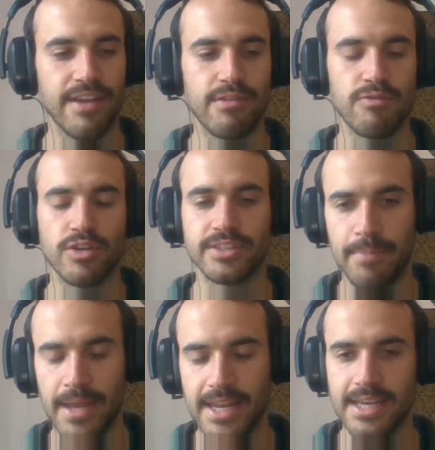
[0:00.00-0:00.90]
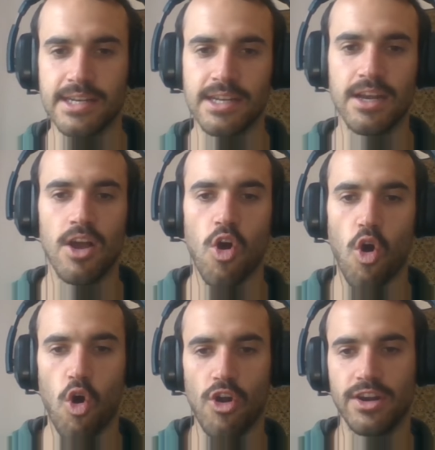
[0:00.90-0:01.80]
everyone's opinion
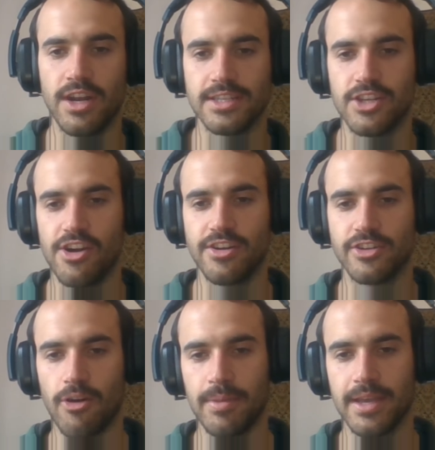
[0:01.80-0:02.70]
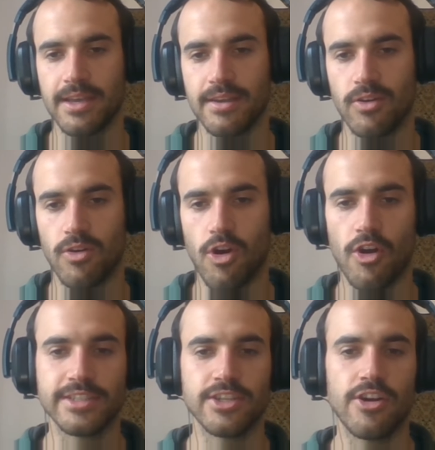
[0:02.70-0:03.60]
on a certain topic or on
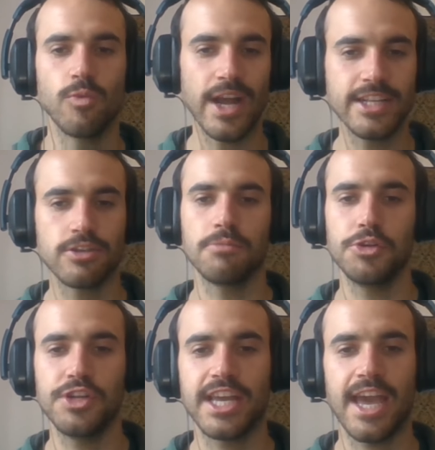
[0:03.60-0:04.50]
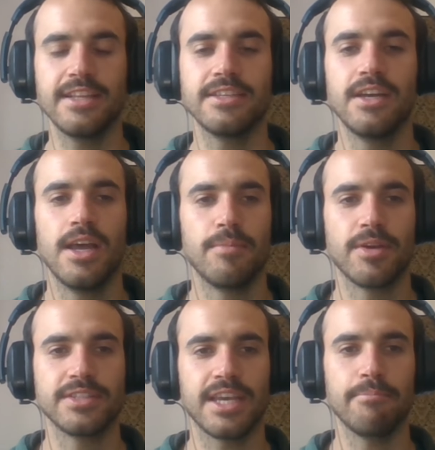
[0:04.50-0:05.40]
a certain way to communicate,
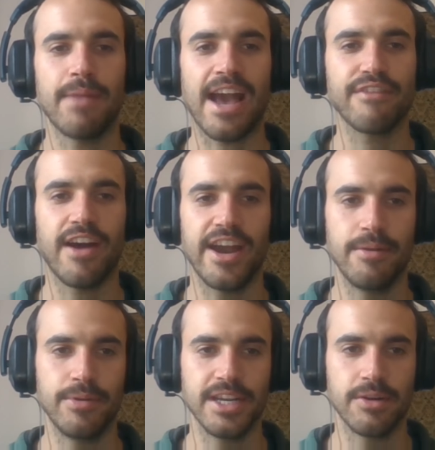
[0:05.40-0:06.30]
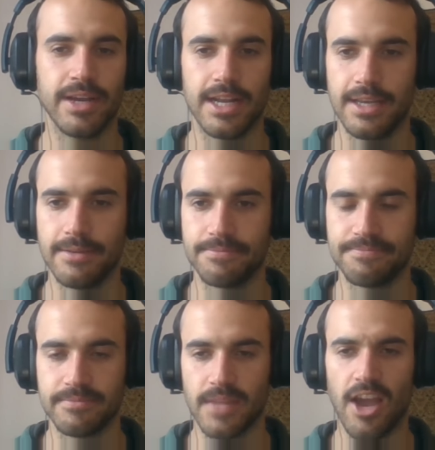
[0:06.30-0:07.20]
because it can backfire pretty quickly.
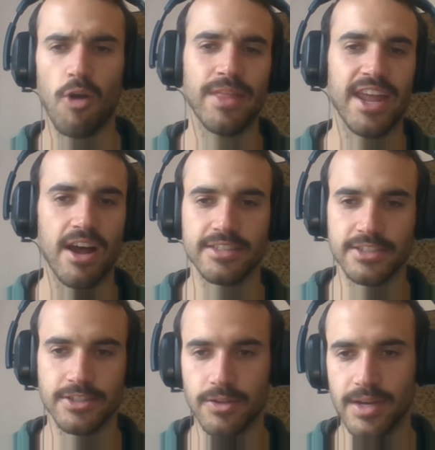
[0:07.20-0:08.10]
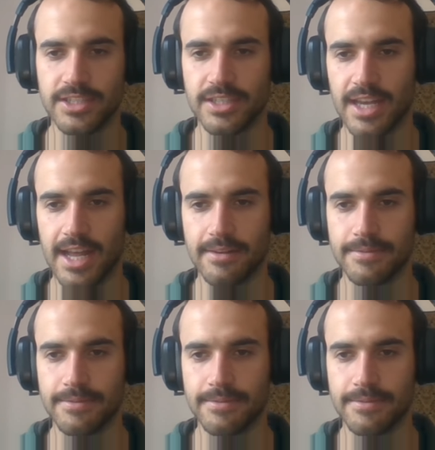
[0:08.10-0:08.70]
I hope that answers your question, Ken.